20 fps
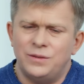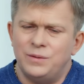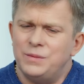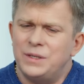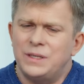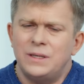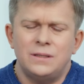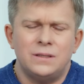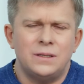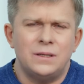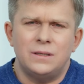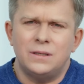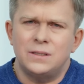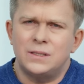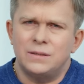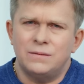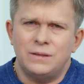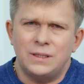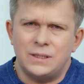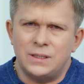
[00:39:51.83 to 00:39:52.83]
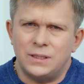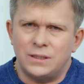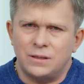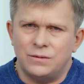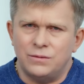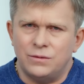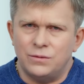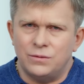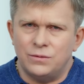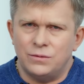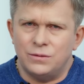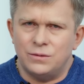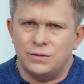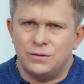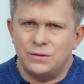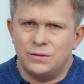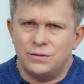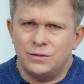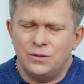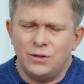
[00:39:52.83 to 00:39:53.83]
to elect and to vote
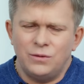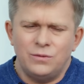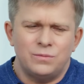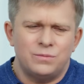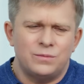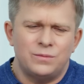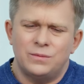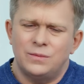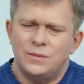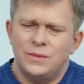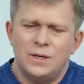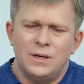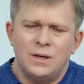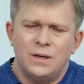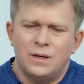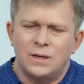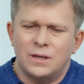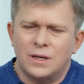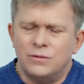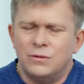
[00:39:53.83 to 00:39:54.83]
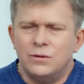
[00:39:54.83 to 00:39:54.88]
for anyone they like,